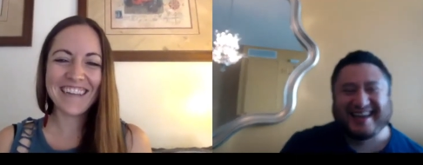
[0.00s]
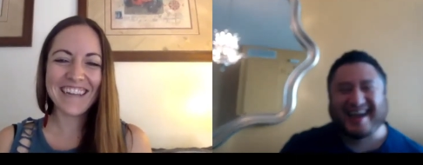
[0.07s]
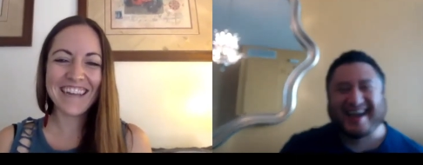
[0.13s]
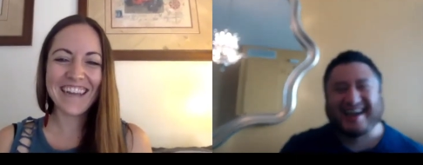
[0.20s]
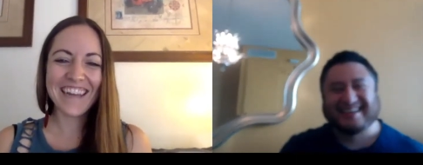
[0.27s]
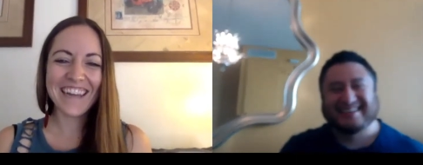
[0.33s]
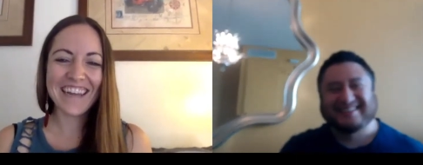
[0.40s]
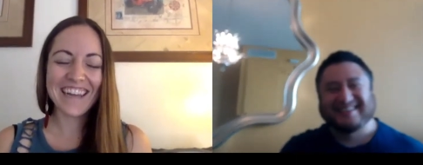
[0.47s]

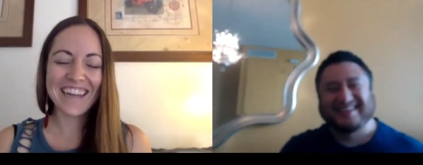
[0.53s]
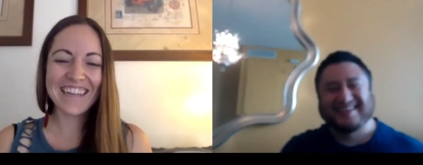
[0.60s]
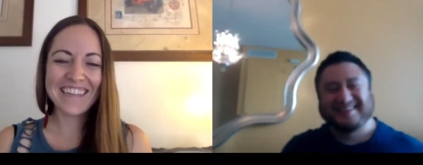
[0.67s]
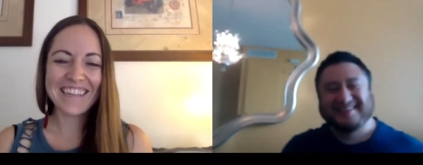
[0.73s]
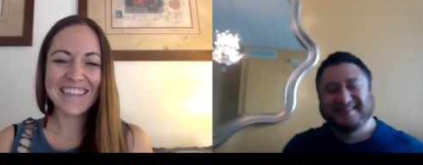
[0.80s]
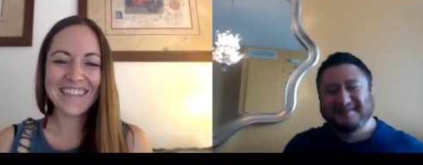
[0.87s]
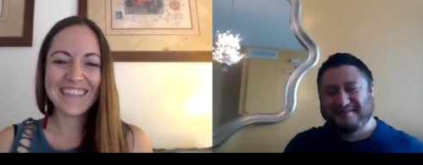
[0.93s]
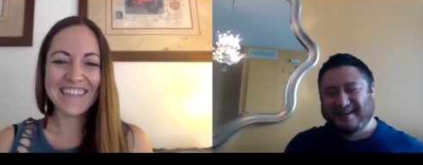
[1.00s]
Speaker 1: yeah.
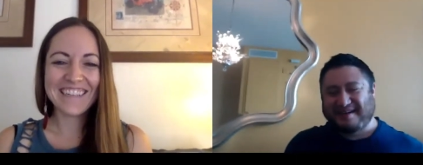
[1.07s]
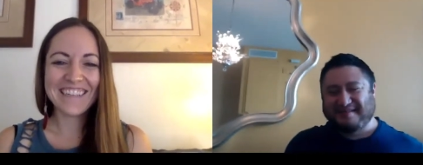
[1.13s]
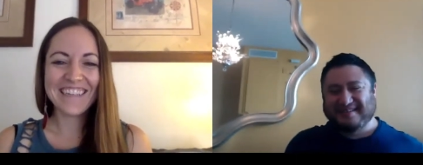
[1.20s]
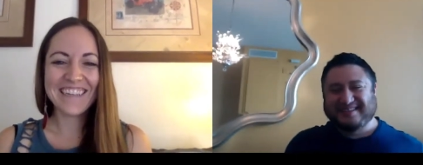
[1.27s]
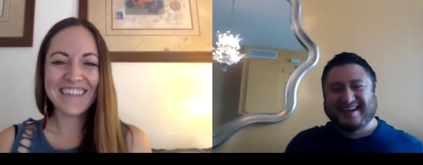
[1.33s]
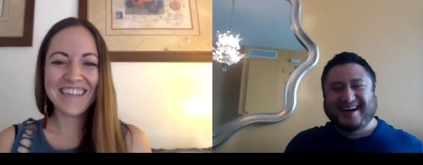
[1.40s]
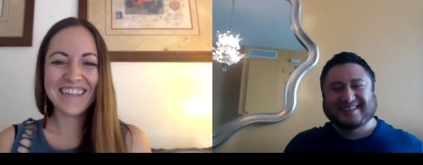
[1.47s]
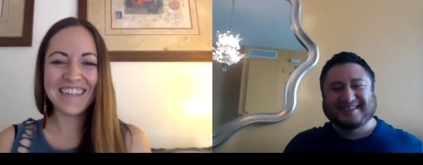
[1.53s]
So we
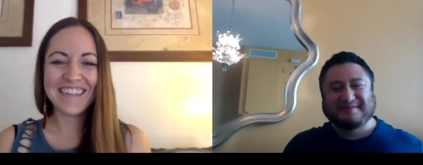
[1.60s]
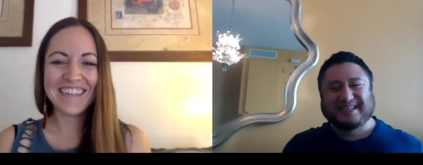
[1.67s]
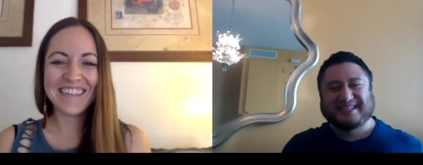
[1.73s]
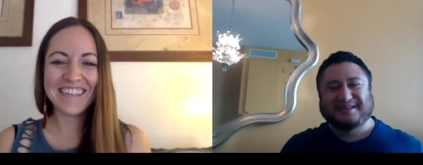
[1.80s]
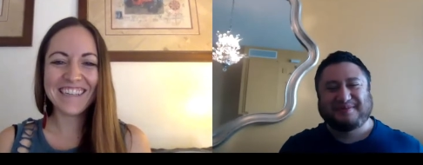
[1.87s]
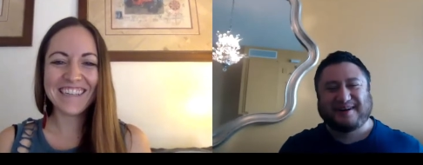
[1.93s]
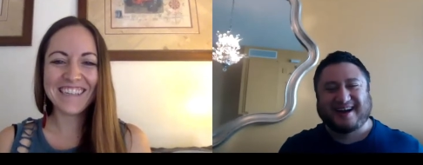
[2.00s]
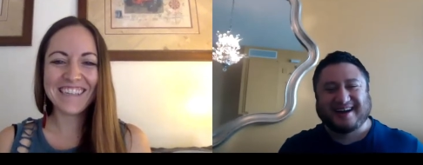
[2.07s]
haven't talked
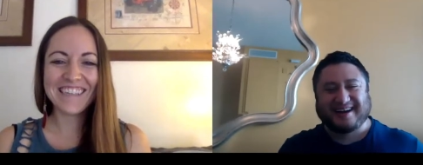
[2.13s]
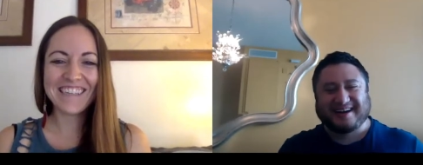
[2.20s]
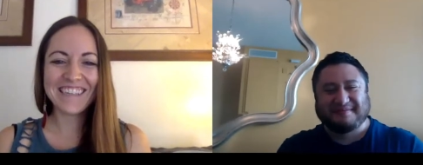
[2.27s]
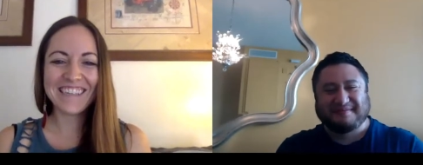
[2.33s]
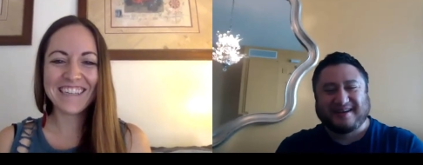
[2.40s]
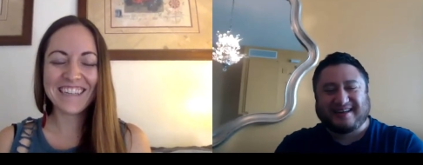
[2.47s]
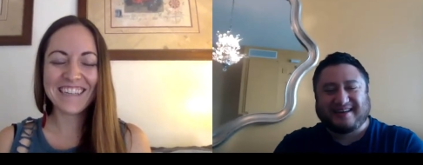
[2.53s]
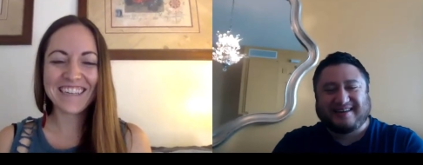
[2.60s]
much
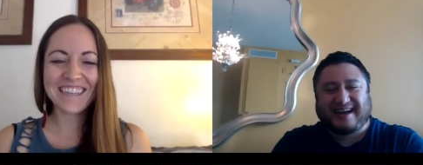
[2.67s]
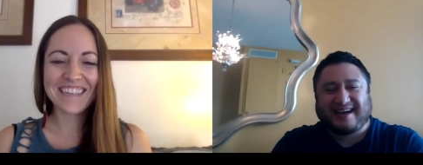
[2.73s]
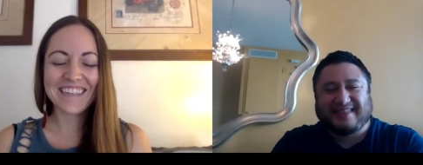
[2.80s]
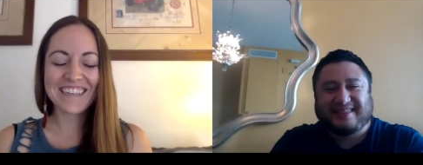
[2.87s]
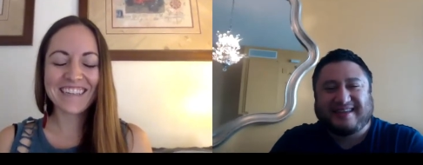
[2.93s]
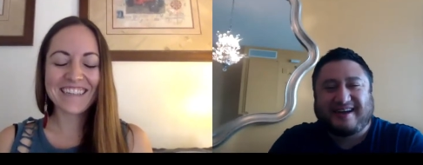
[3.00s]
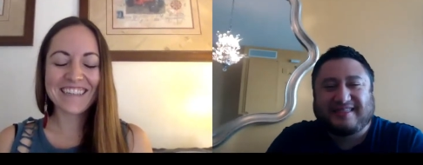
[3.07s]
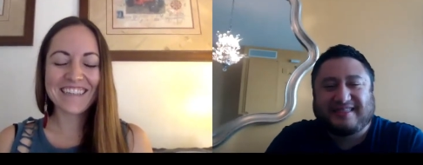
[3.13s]
prior, but I
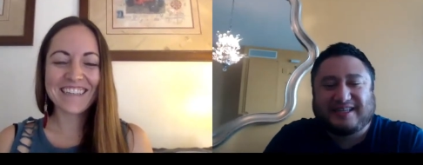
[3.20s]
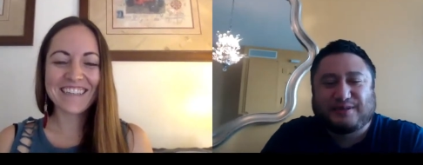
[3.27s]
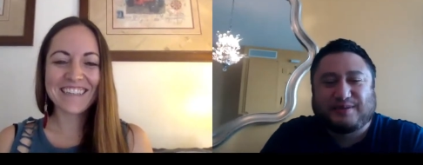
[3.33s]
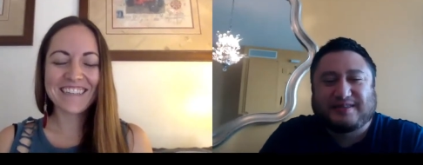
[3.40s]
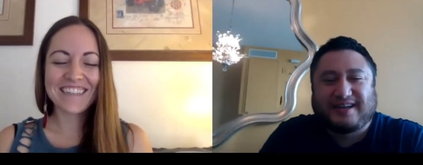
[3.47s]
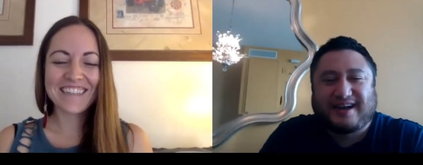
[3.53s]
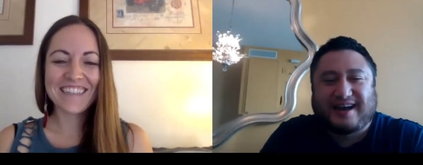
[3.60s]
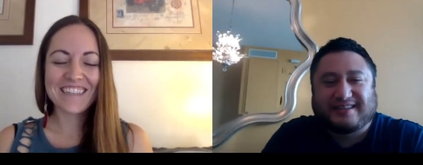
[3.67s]
thought this
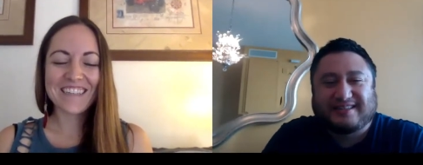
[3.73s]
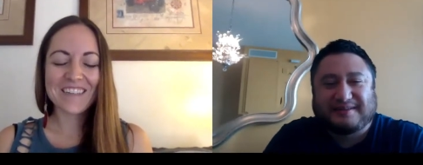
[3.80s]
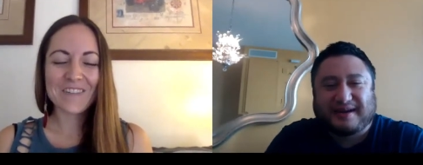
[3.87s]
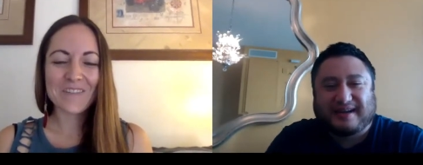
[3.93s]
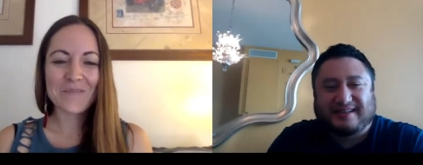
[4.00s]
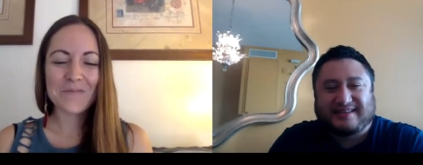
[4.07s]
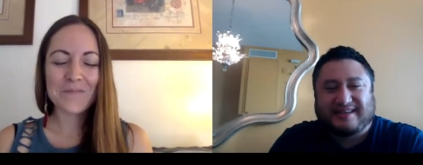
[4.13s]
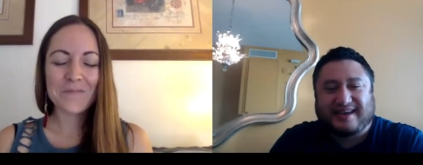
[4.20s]
was an awesome
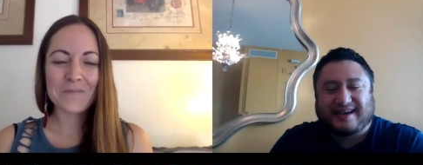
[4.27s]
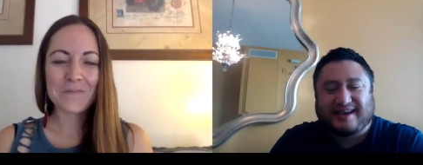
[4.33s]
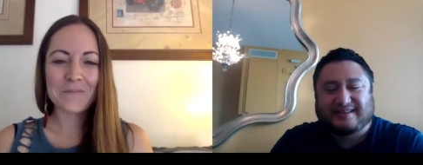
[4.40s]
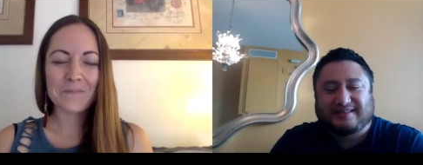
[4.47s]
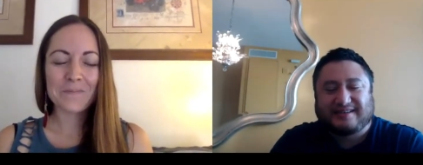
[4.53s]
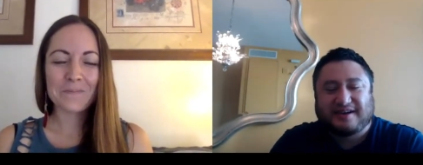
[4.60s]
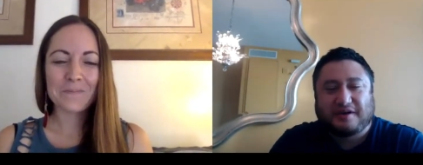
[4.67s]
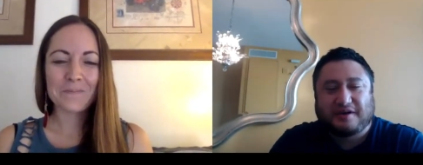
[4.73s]
idea.
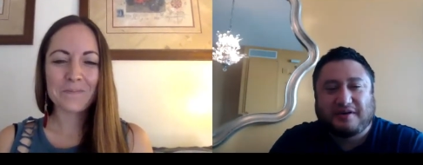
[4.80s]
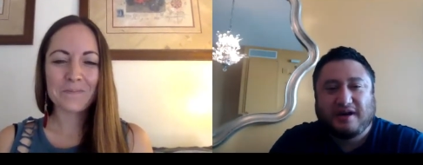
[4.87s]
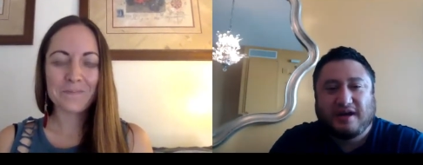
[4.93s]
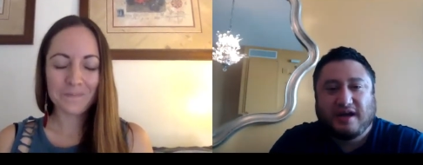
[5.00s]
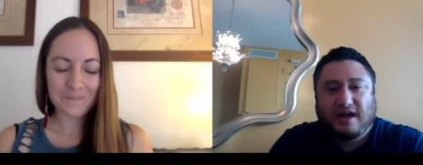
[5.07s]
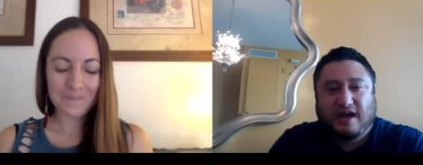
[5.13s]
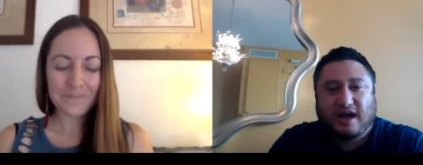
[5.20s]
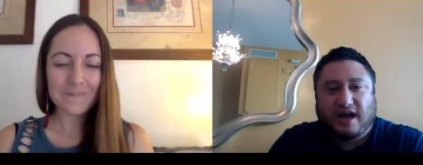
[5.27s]
So
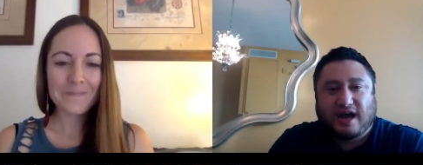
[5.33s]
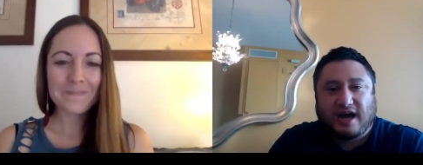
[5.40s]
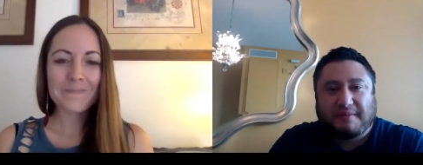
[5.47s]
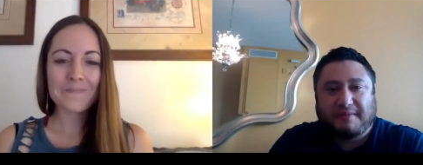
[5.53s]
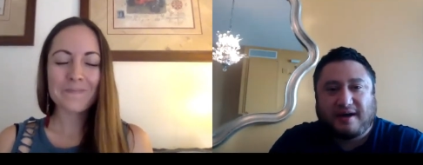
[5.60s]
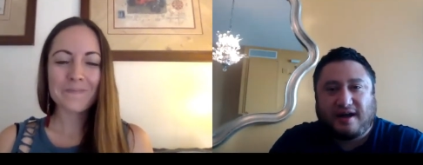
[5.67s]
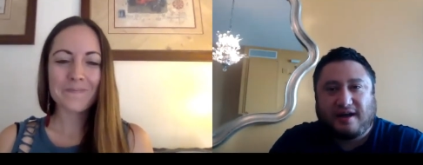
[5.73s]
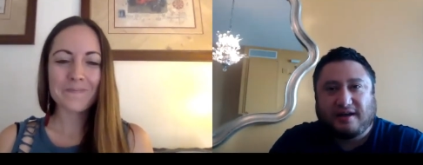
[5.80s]

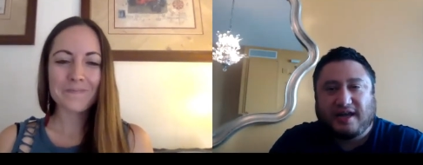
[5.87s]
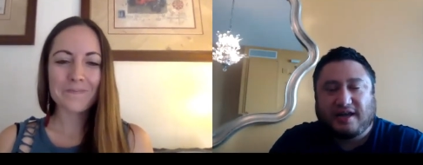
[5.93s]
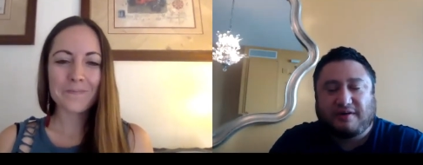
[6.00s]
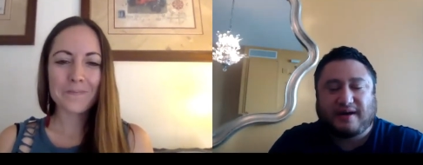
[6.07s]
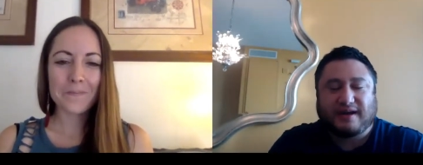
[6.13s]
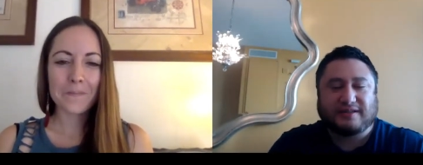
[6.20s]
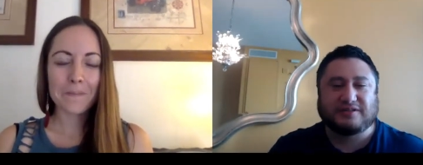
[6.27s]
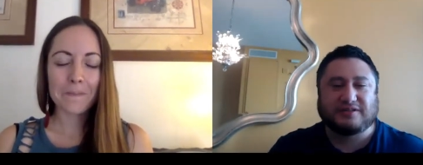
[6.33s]
um, I'll get
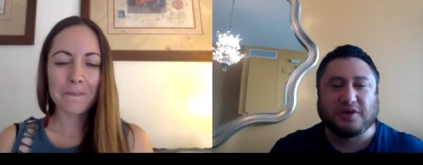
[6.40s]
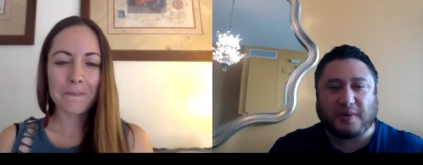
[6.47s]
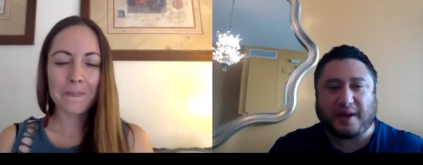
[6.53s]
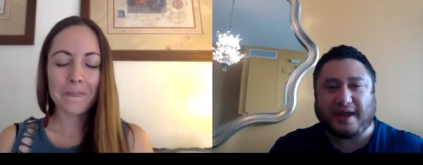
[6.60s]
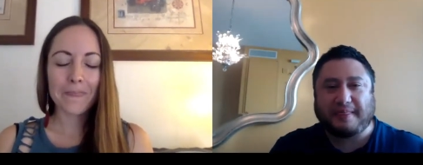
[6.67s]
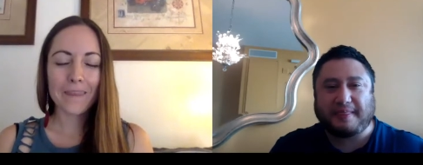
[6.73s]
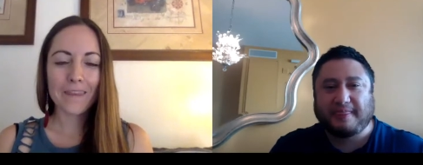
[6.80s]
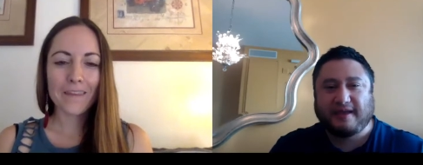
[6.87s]
right to
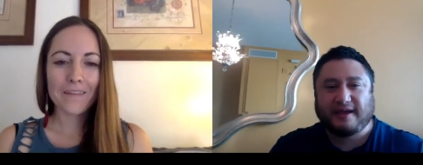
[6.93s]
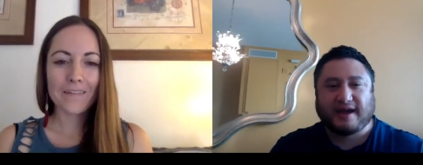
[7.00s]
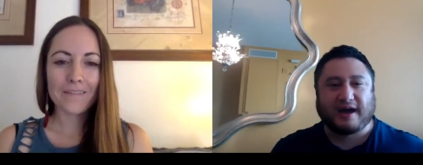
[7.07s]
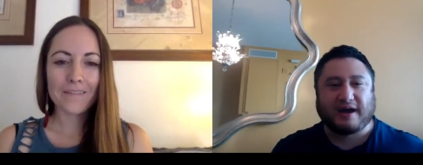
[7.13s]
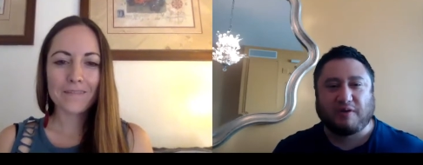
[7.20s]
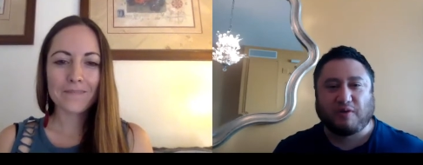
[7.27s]
it. Uh,